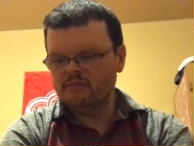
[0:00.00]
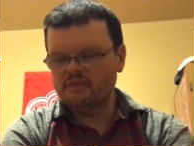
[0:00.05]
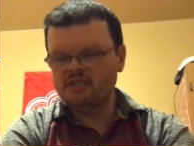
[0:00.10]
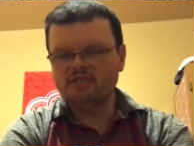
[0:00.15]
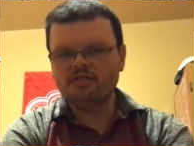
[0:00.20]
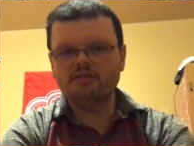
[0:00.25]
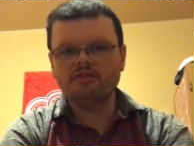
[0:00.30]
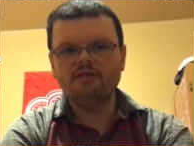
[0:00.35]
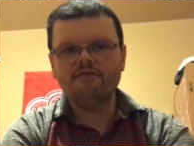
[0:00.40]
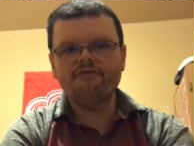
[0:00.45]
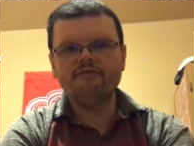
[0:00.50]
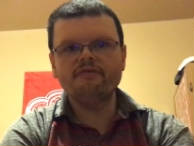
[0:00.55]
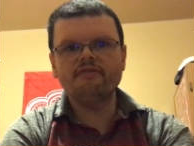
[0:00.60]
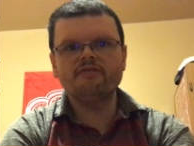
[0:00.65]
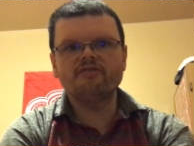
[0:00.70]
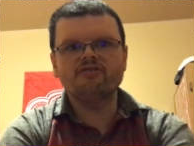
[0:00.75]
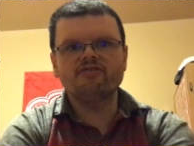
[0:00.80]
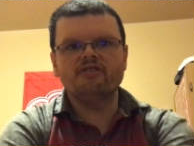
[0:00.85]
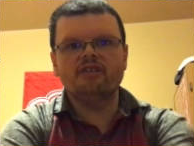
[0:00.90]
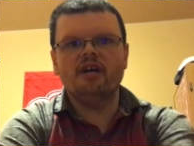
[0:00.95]
it's
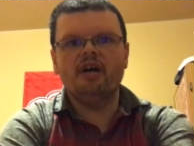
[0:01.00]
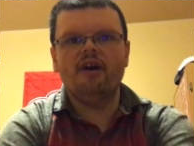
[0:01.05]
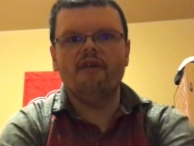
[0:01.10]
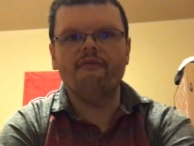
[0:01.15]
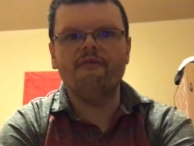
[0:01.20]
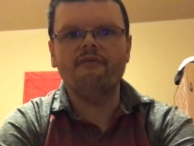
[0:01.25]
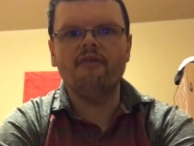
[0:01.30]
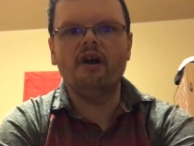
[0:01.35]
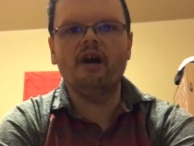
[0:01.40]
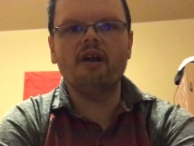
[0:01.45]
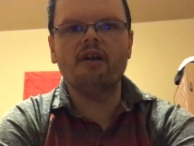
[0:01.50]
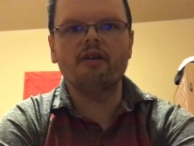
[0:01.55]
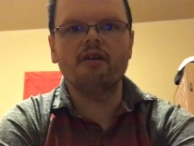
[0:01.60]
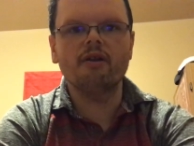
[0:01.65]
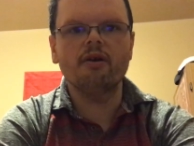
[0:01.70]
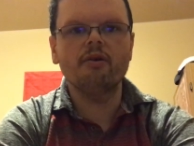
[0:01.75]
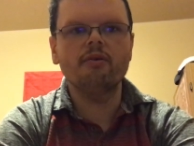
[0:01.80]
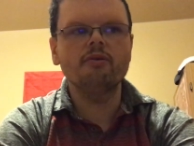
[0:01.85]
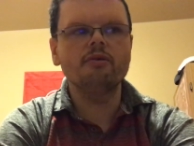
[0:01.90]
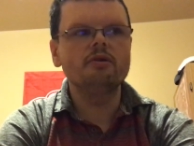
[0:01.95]
different stuff. I don't
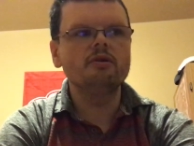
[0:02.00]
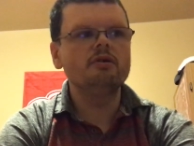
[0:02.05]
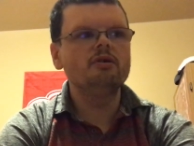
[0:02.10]
know.